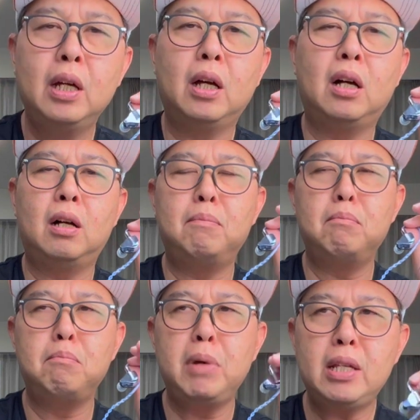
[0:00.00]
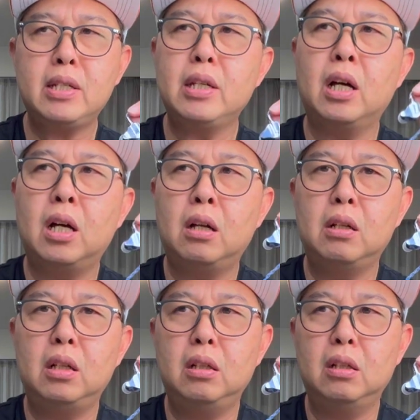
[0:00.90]
Mids
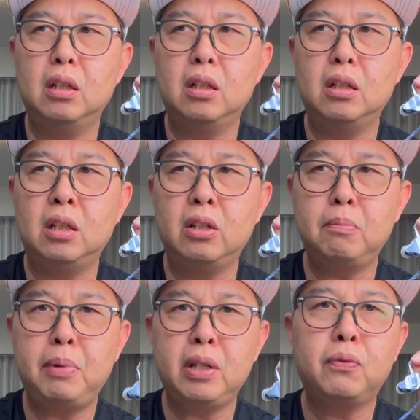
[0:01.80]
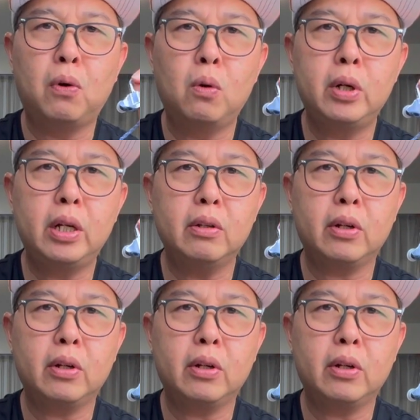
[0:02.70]
are a little bit forward.